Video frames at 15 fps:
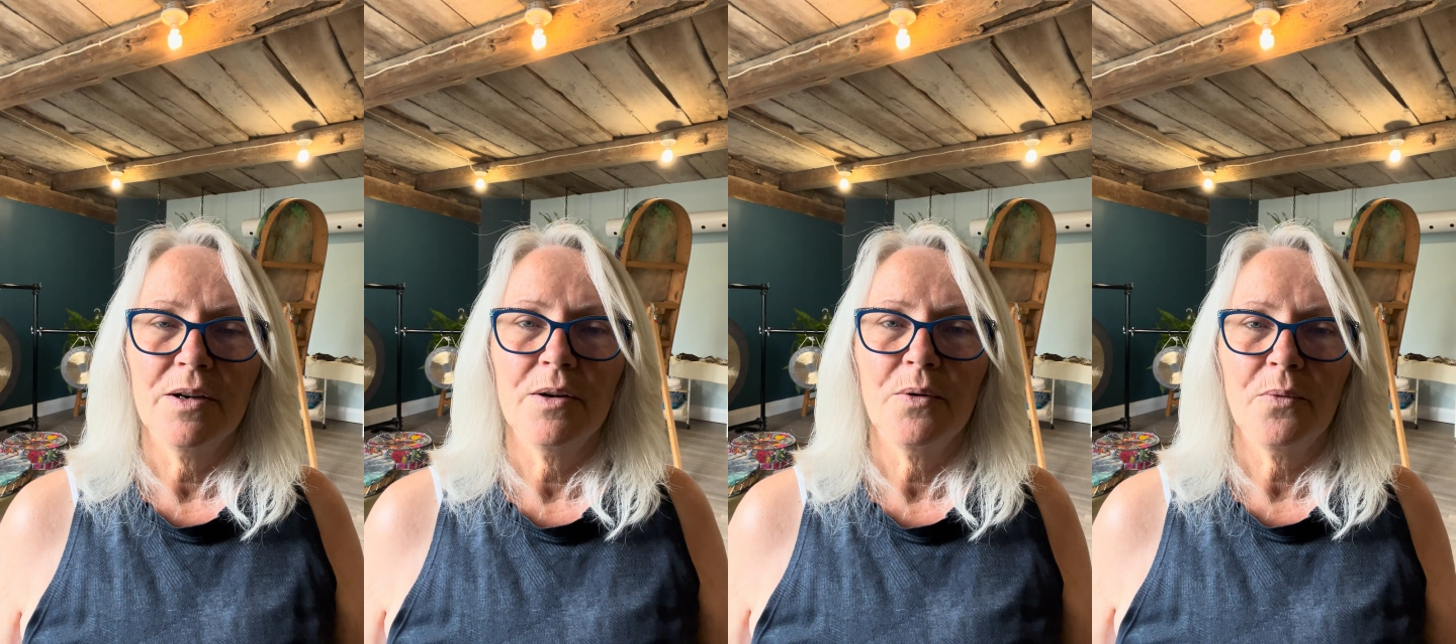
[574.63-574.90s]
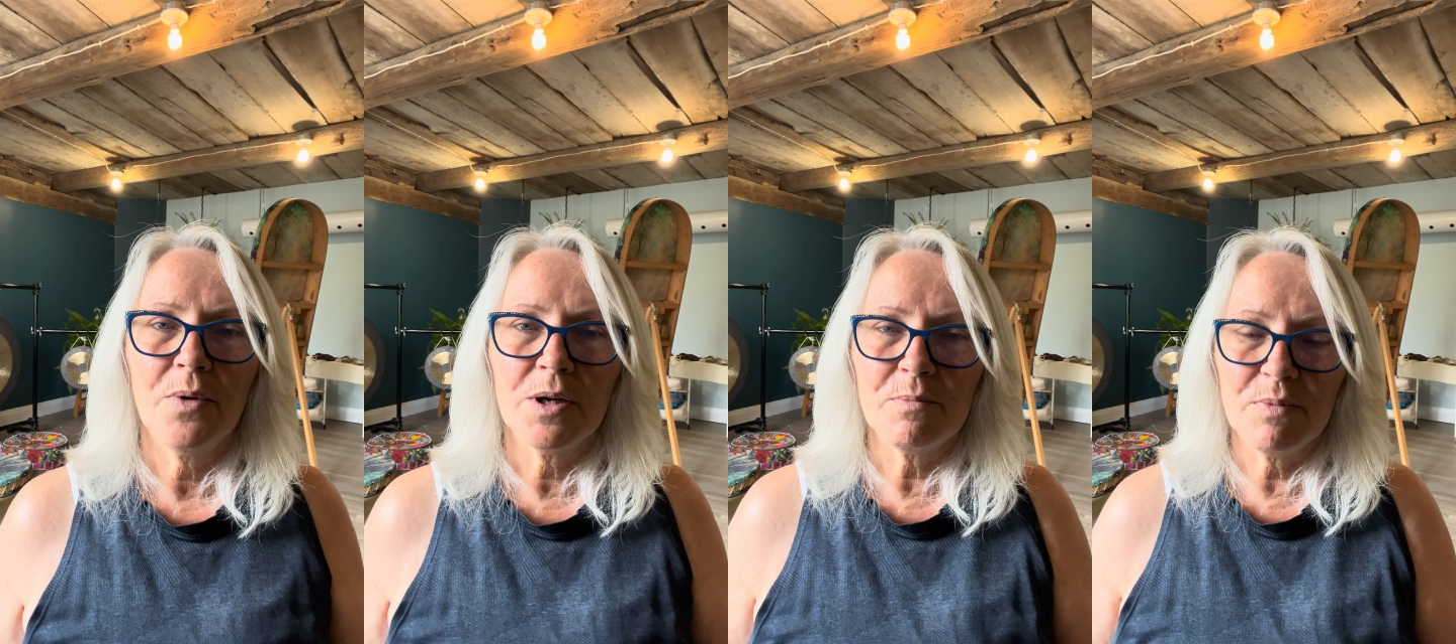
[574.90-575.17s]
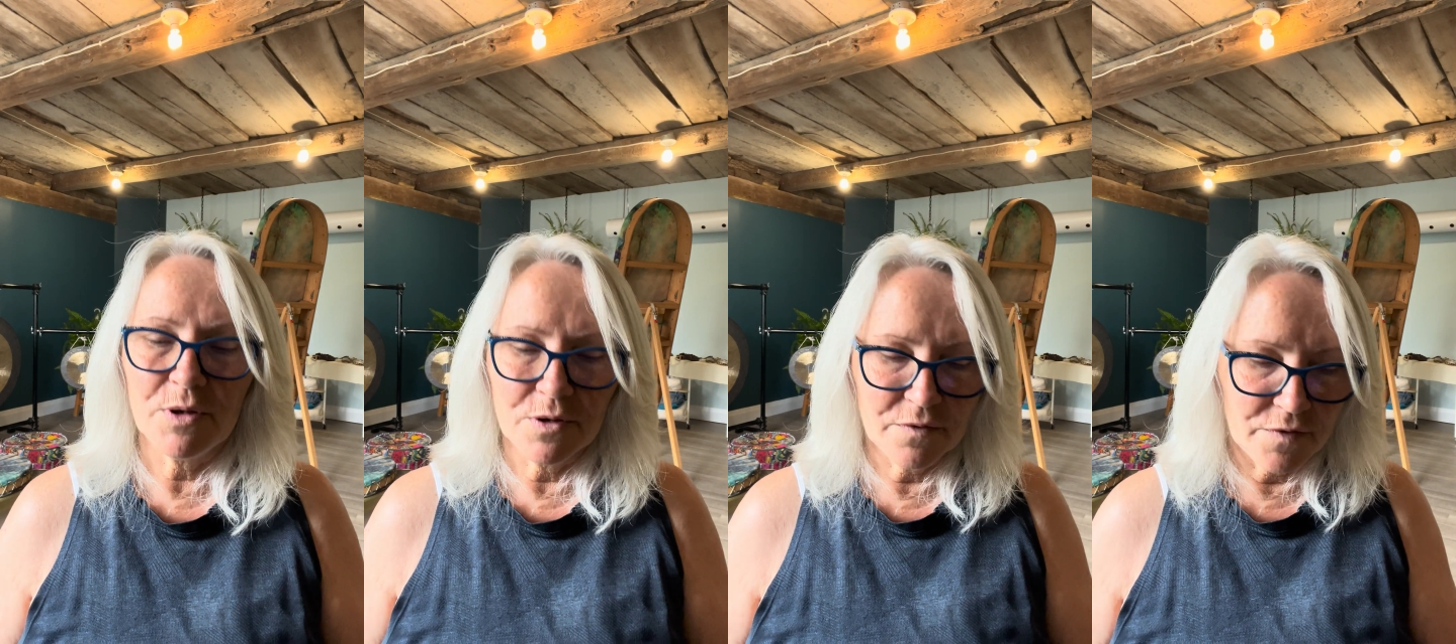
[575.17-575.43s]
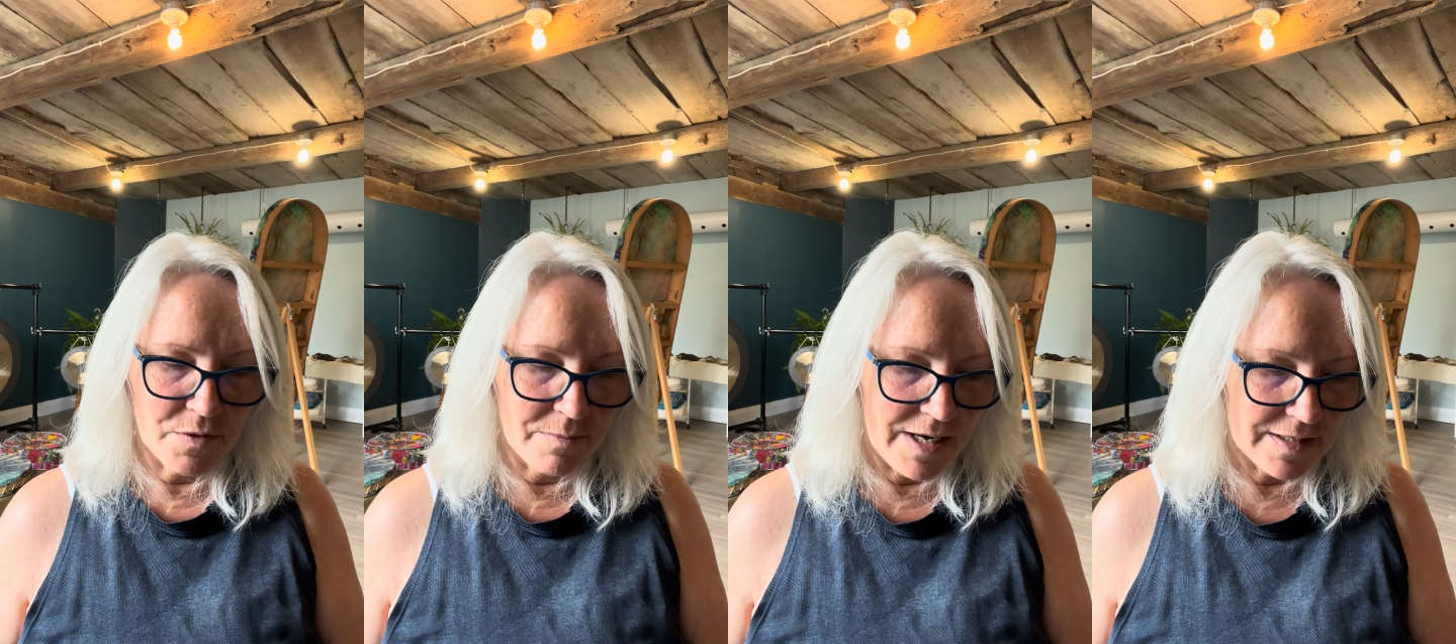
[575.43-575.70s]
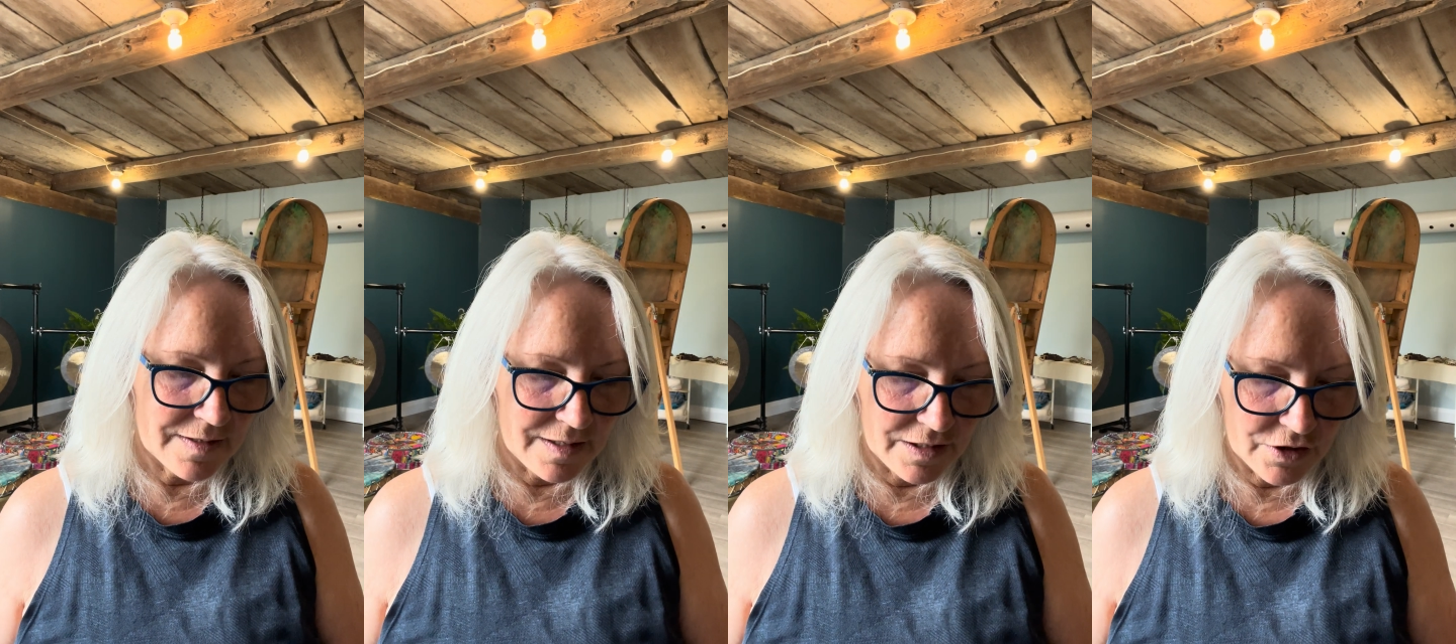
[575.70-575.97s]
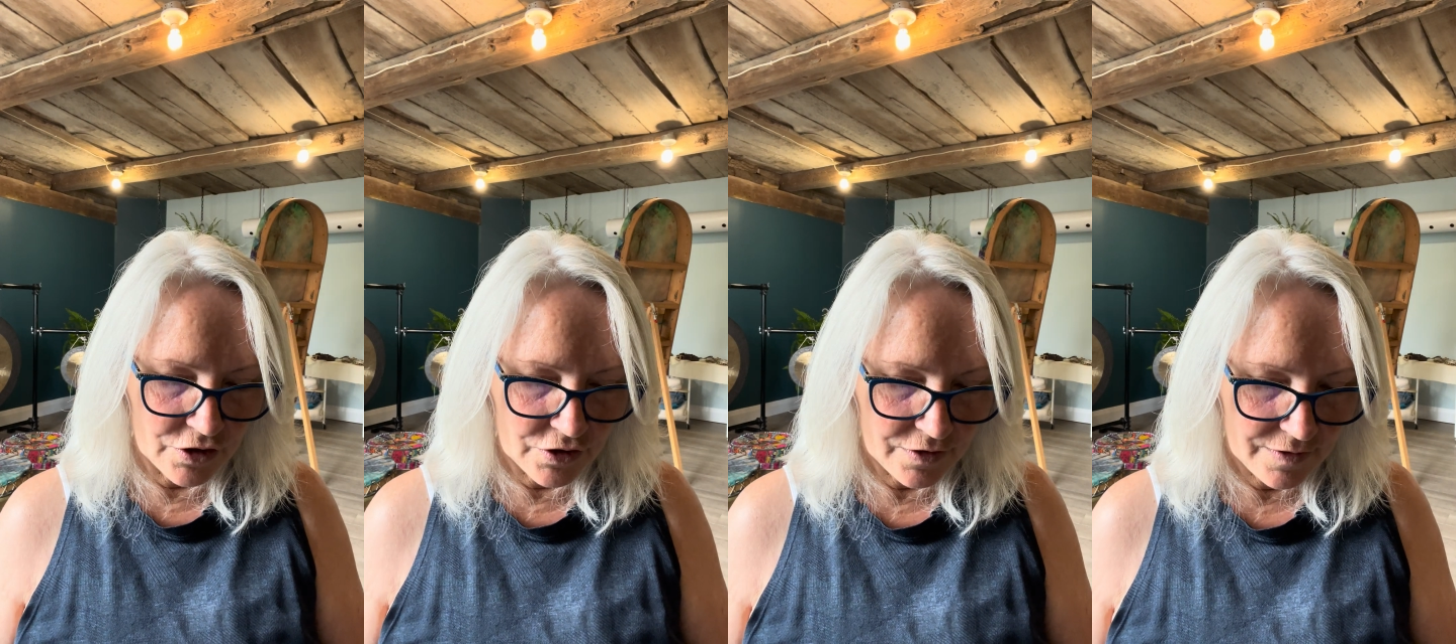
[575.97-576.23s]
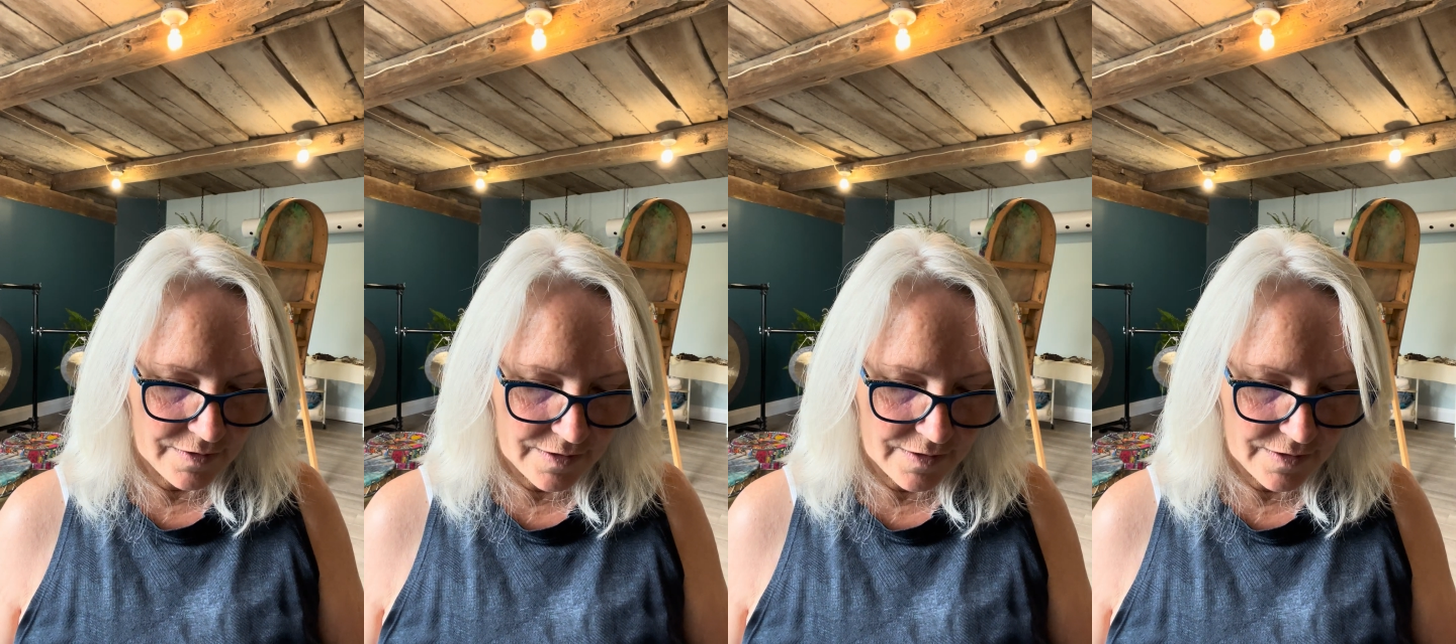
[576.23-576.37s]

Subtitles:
What a beautiful message.